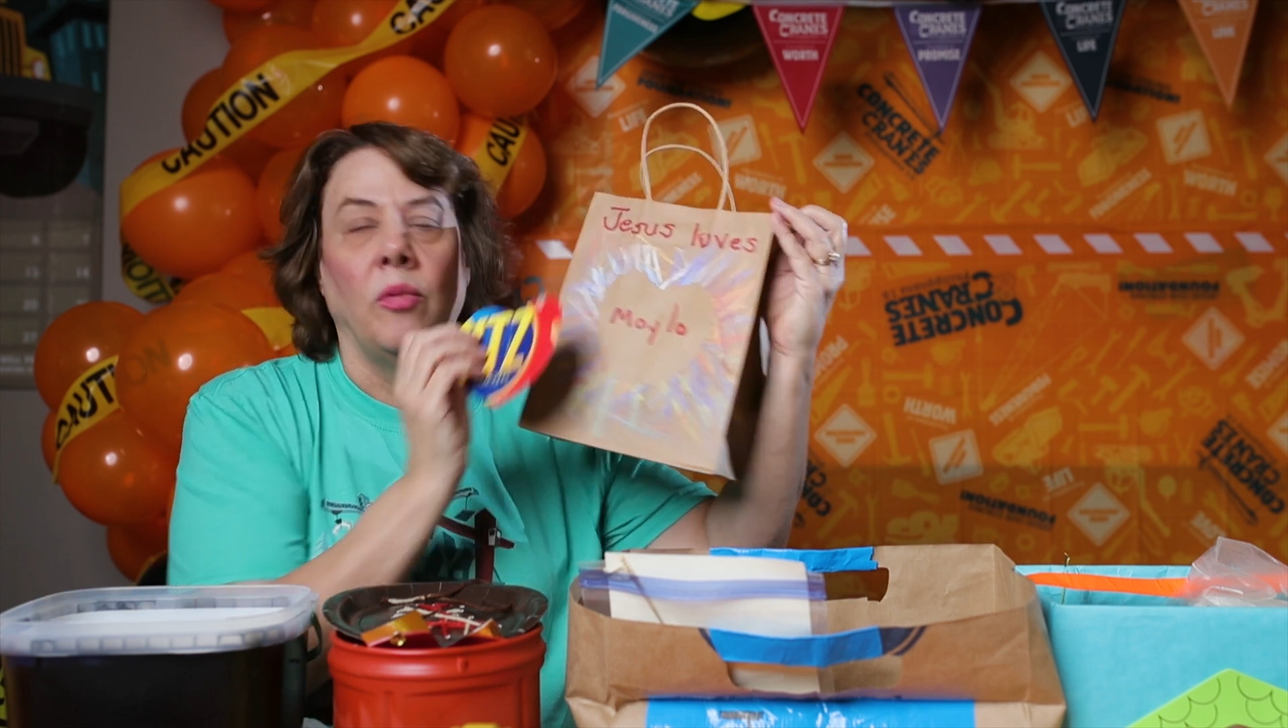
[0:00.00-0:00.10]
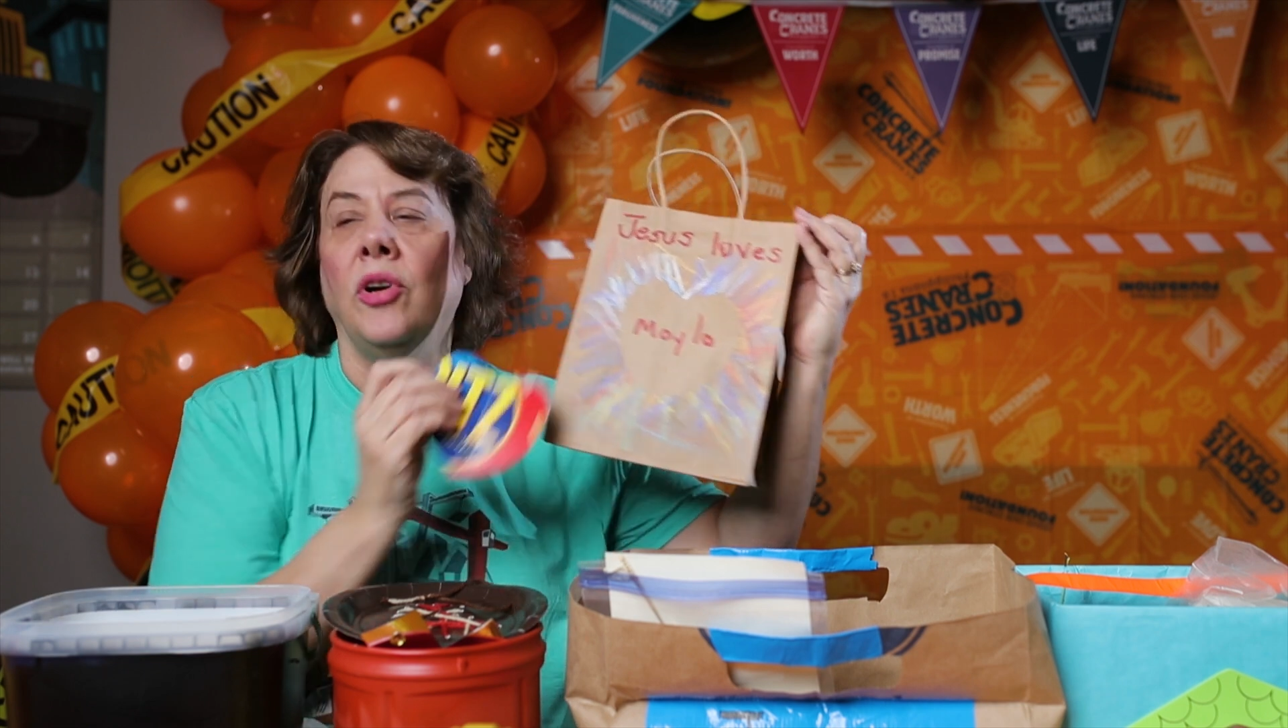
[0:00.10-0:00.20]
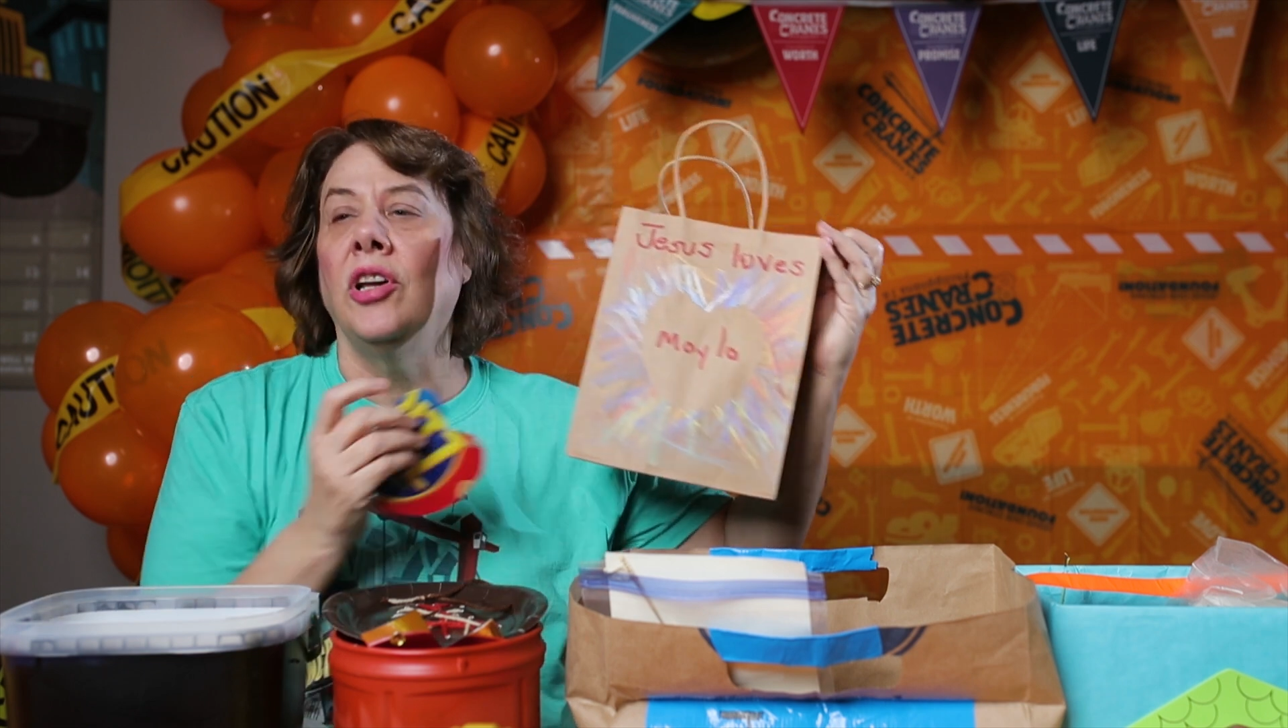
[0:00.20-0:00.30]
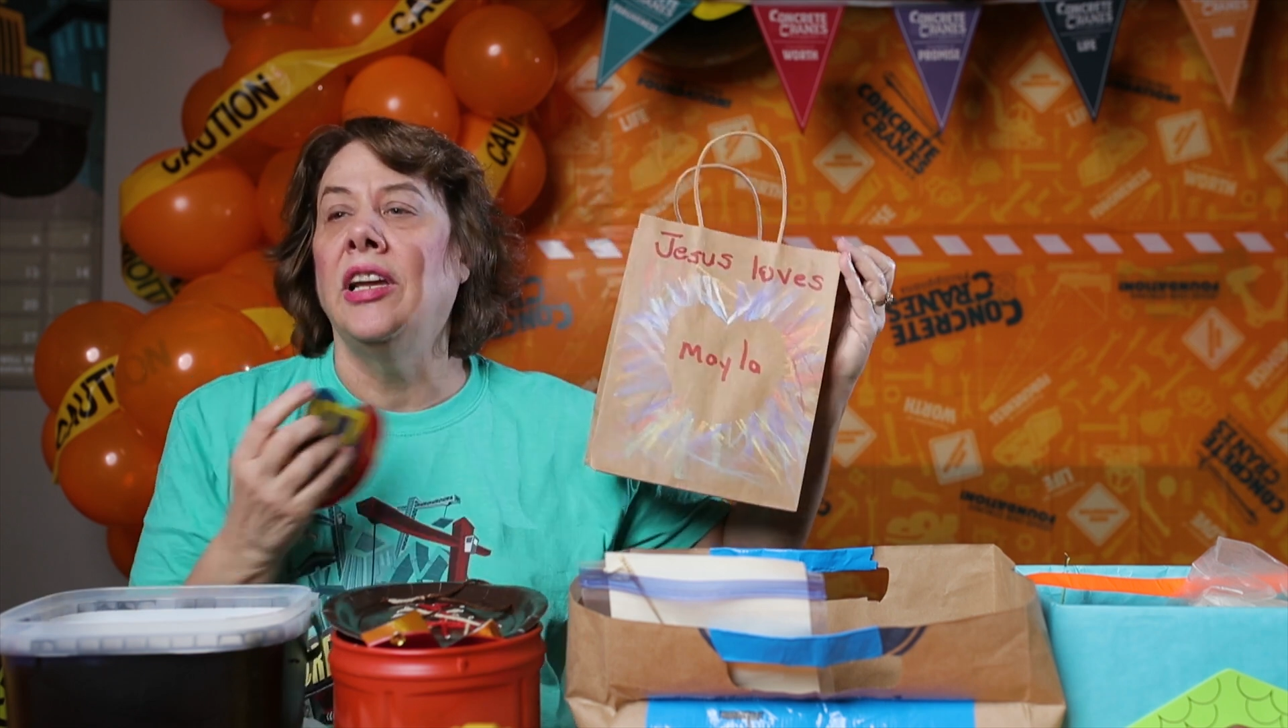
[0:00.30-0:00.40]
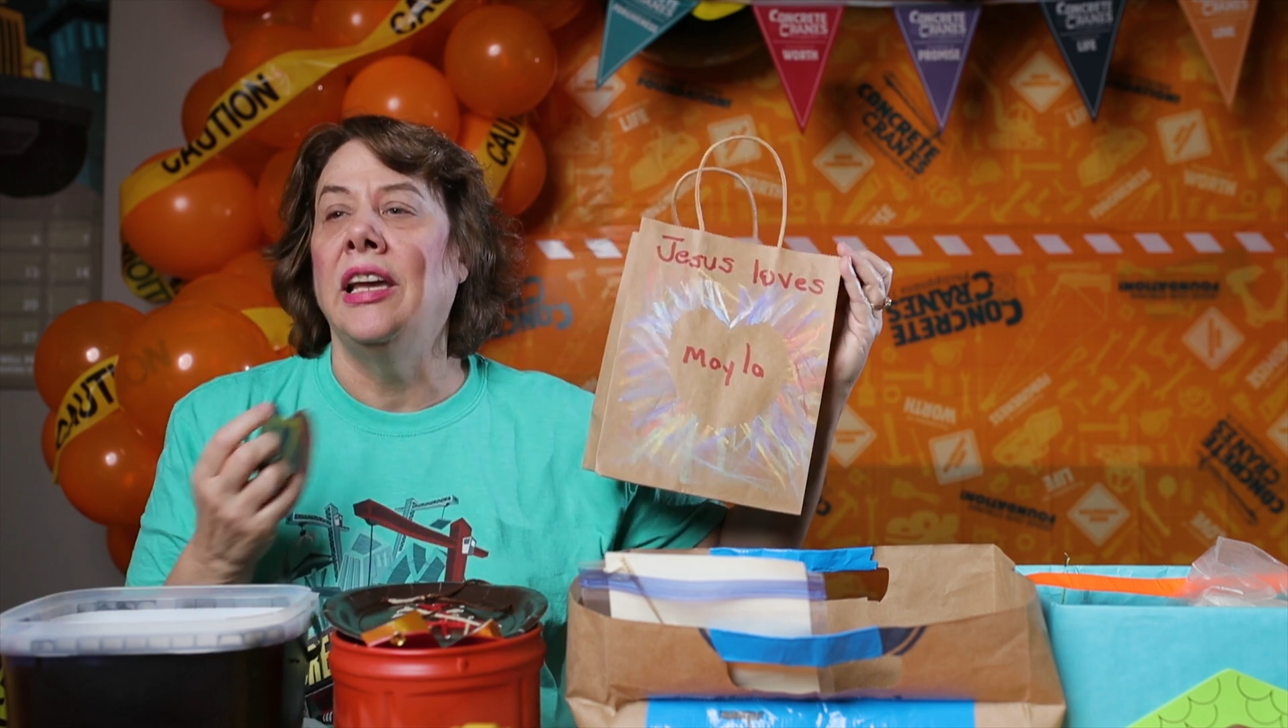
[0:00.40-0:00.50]
We're
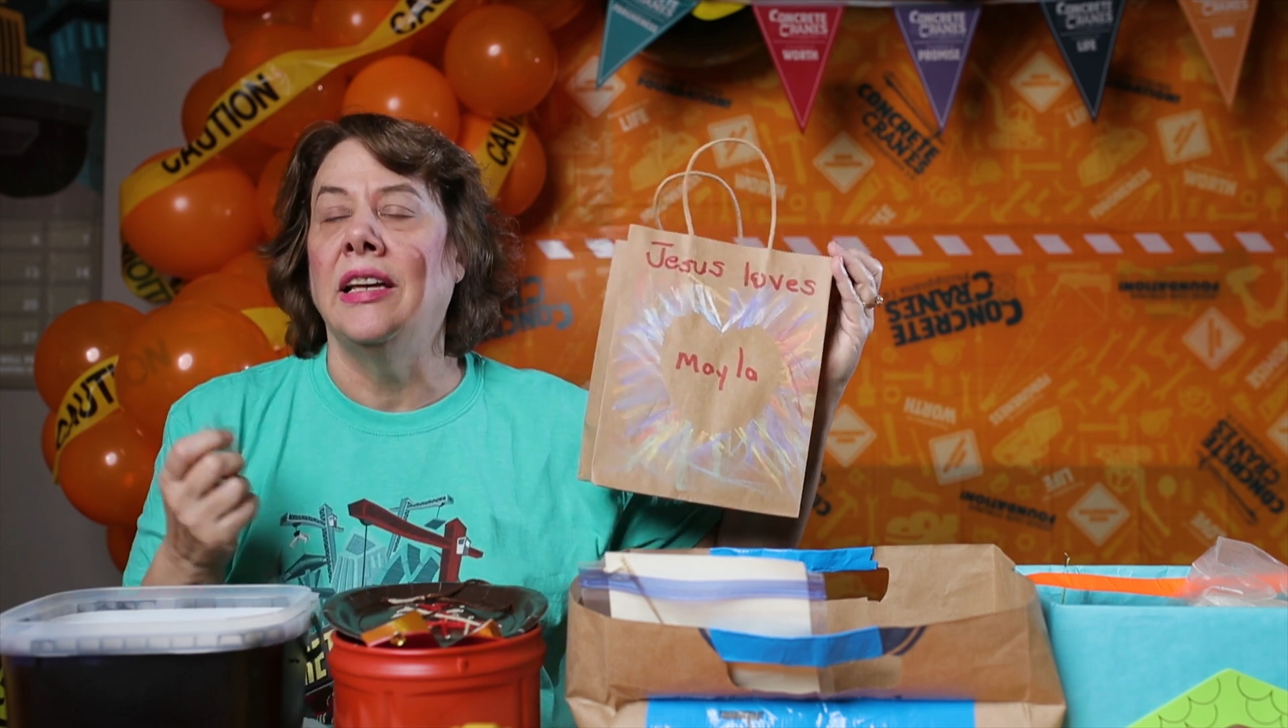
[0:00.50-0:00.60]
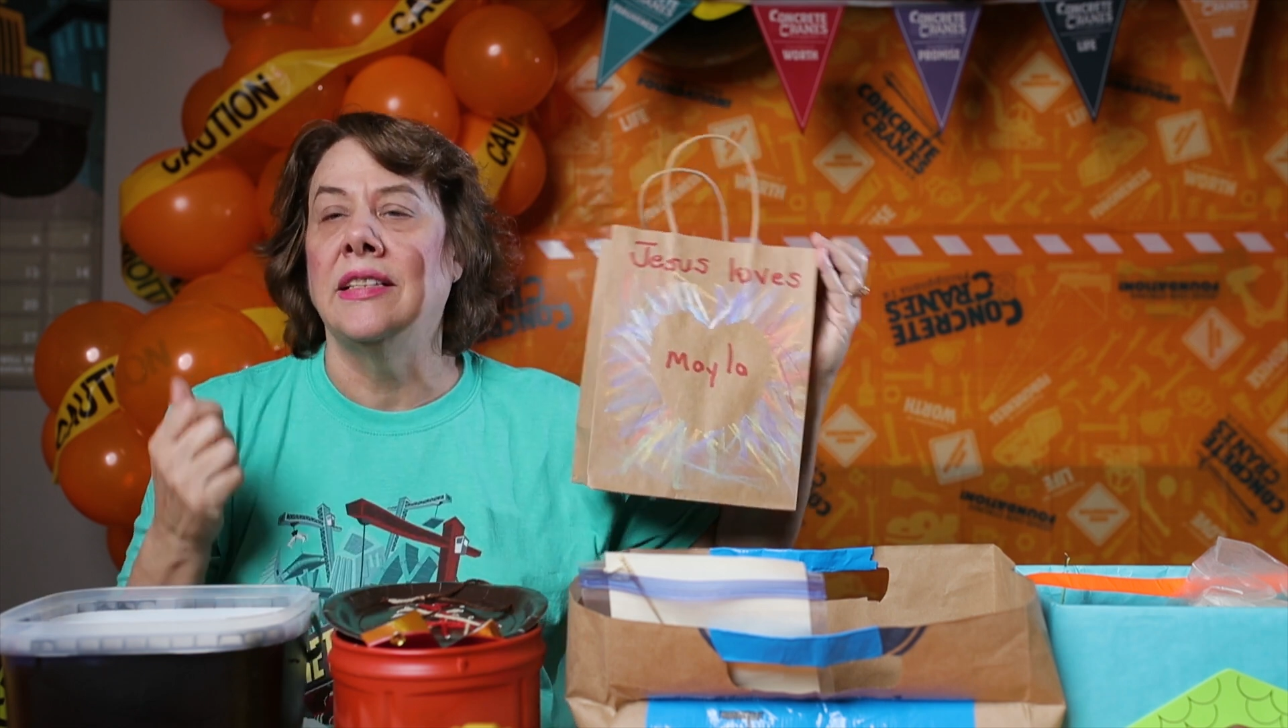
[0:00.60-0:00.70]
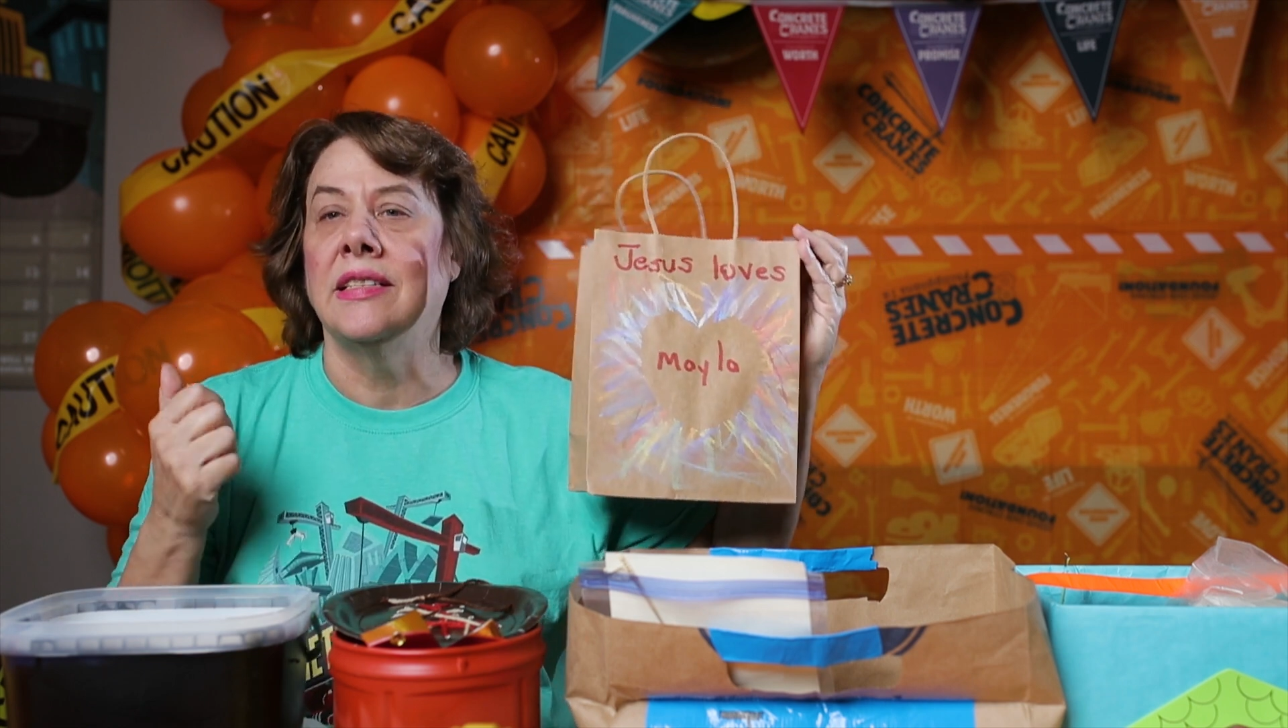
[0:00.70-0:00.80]
going to get